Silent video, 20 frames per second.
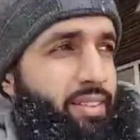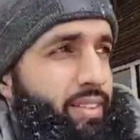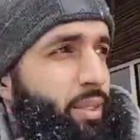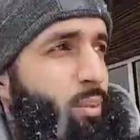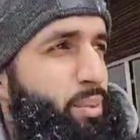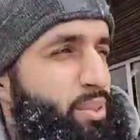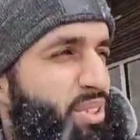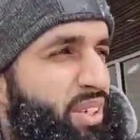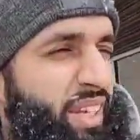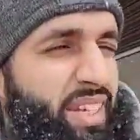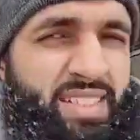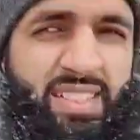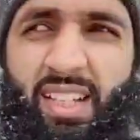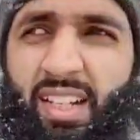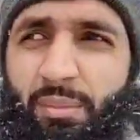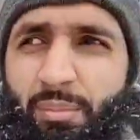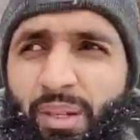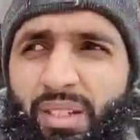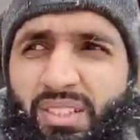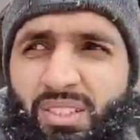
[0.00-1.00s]
Hope I don't get
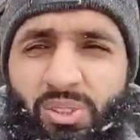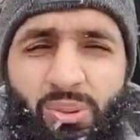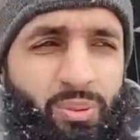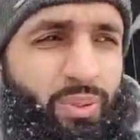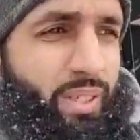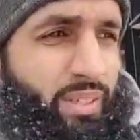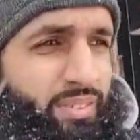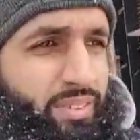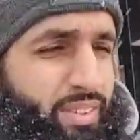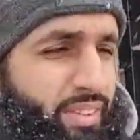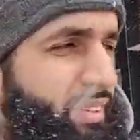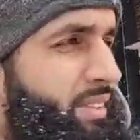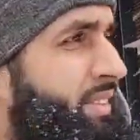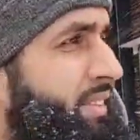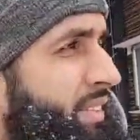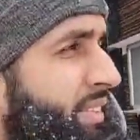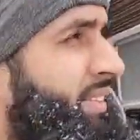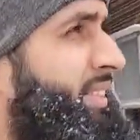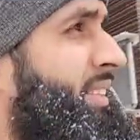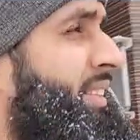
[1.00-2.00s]
attacked by snow either.
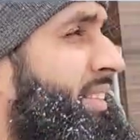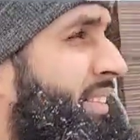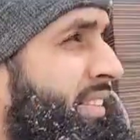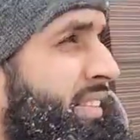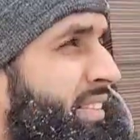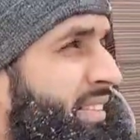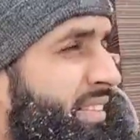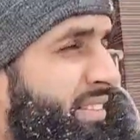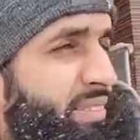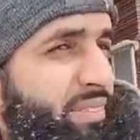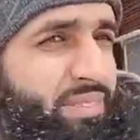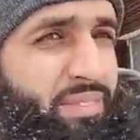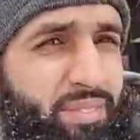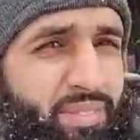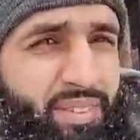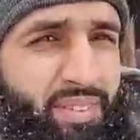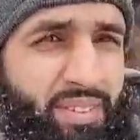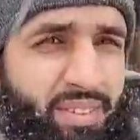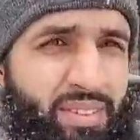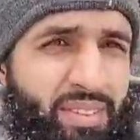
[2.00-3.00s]

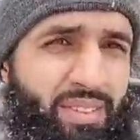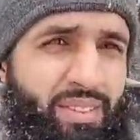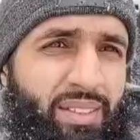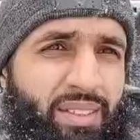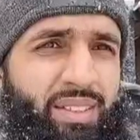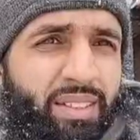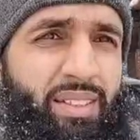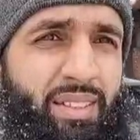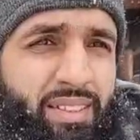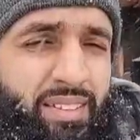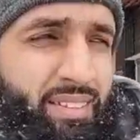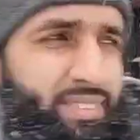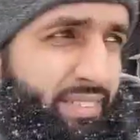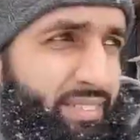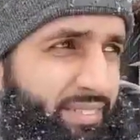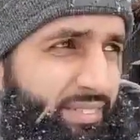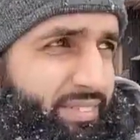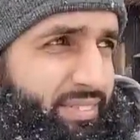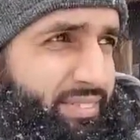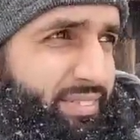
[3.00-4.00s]
But yeah, look at that.
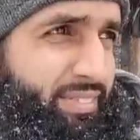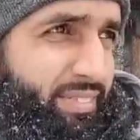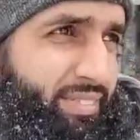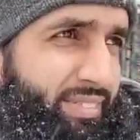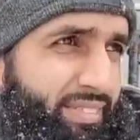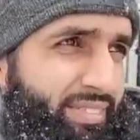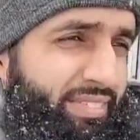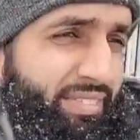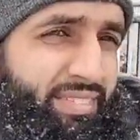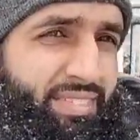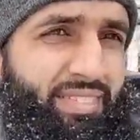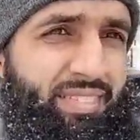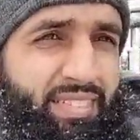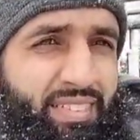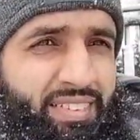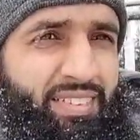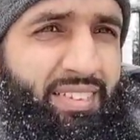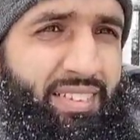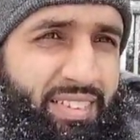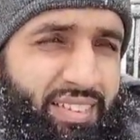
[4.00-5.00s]

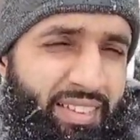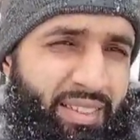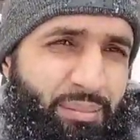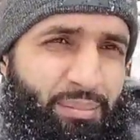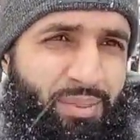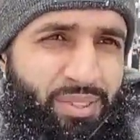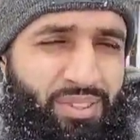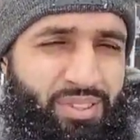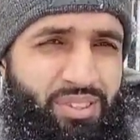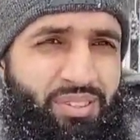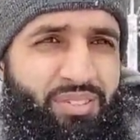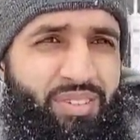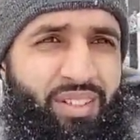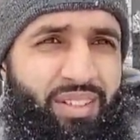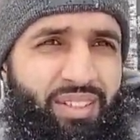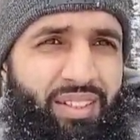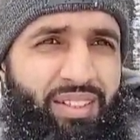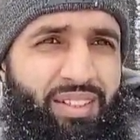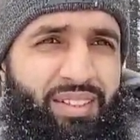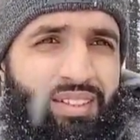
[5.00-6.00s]
You can see the masjid
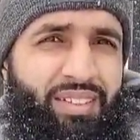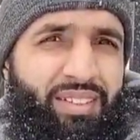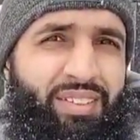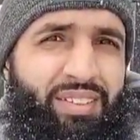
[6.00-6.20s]
right there.